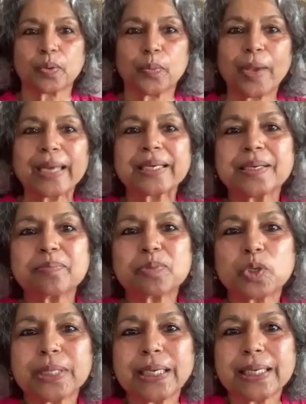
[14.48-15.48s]
Welcome
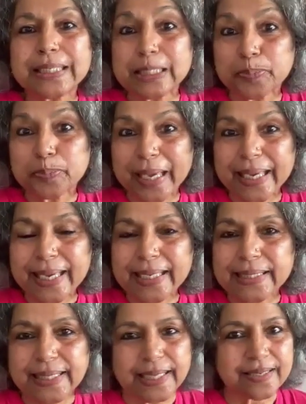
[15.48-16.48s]
to The
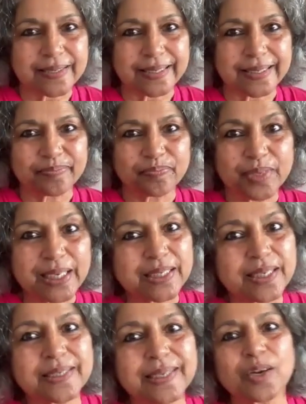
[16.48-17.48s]
Speaking Citizen.
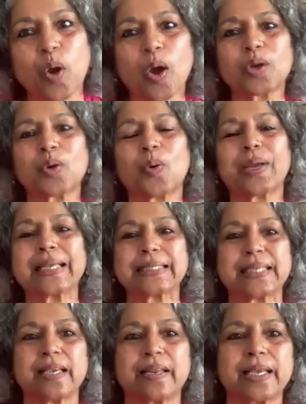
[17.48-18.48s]
This is an ongoing
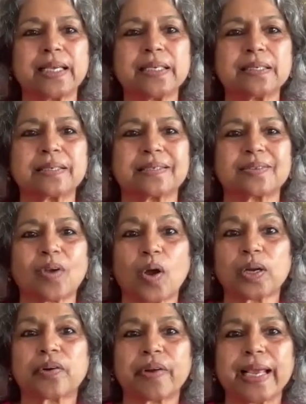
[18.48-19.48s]
series
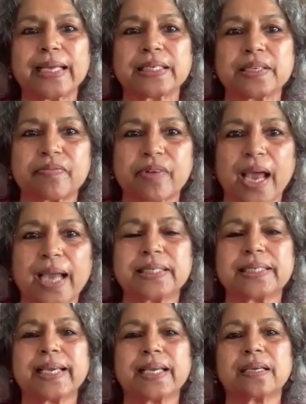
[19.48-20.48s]
on creative
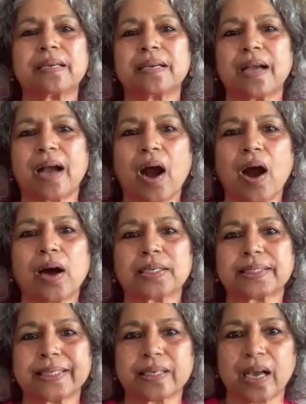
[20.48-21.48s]
writing,
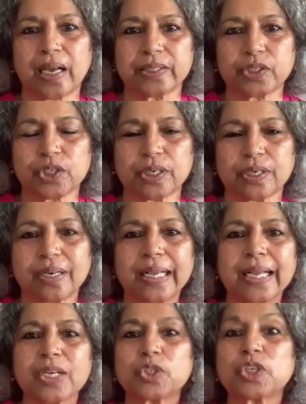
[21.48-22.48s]
art, and culture.
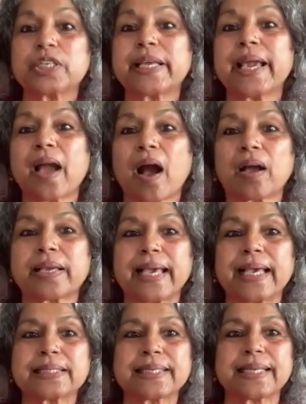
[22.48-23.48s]
Today, our
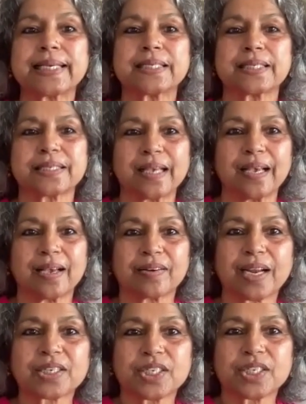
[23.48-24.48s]
guest is
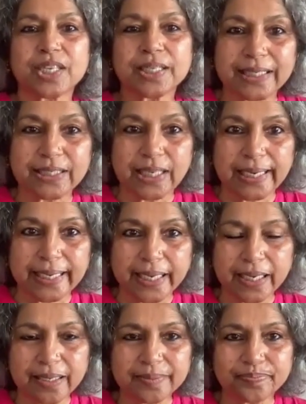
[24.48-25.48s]
Rakhshanda
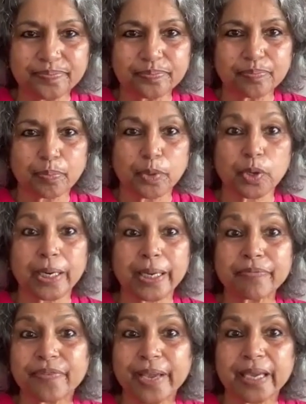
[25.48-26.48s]
Jalil,
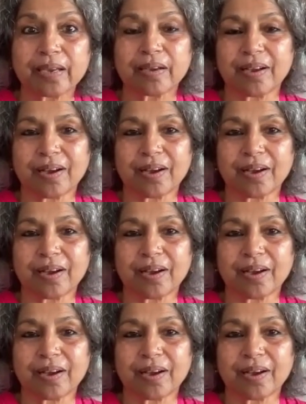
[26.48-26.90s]
prolific